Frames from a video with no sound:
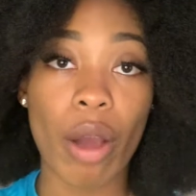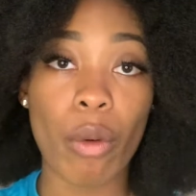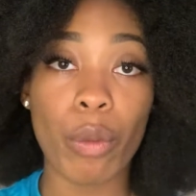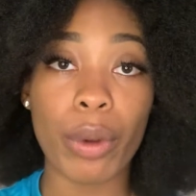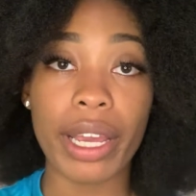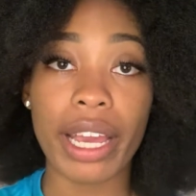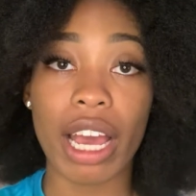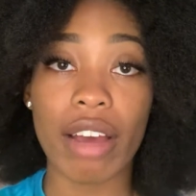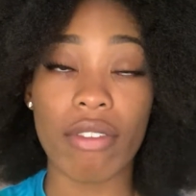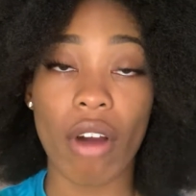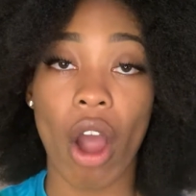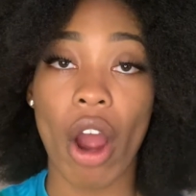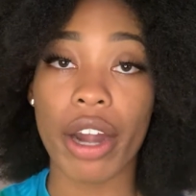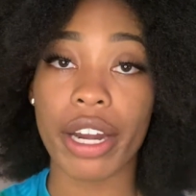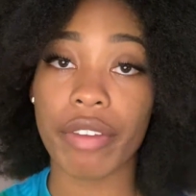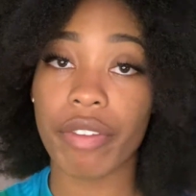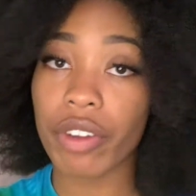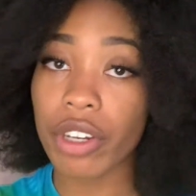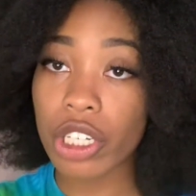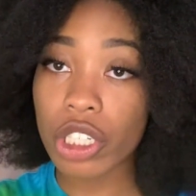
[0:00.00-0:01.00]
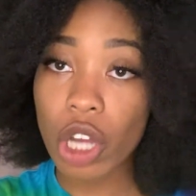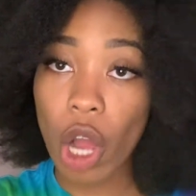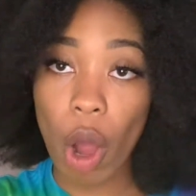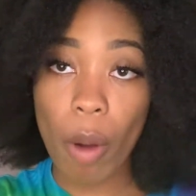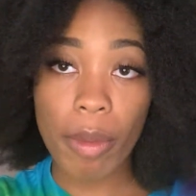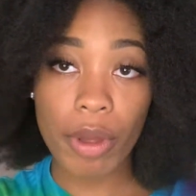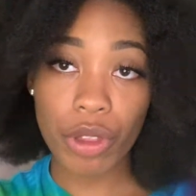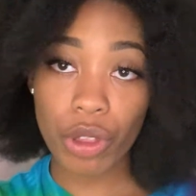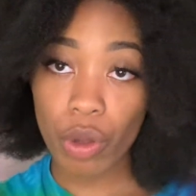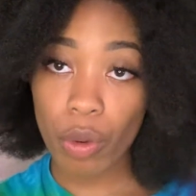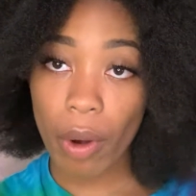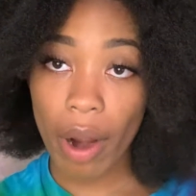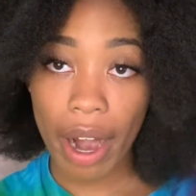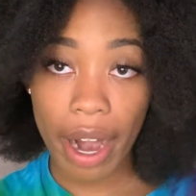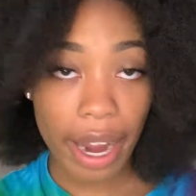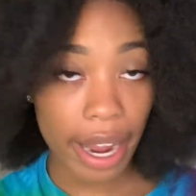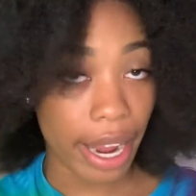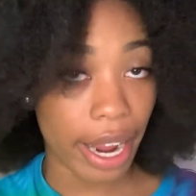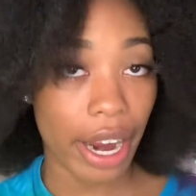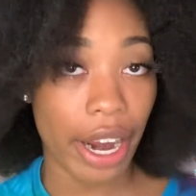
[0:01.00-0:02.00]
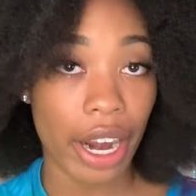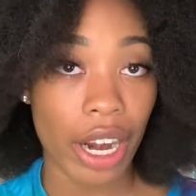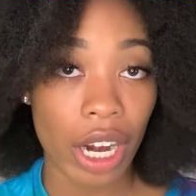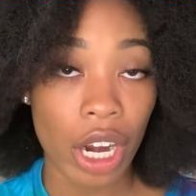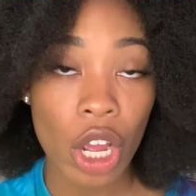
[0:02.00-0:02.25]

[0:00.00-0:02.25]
we have already finished combing through our hair,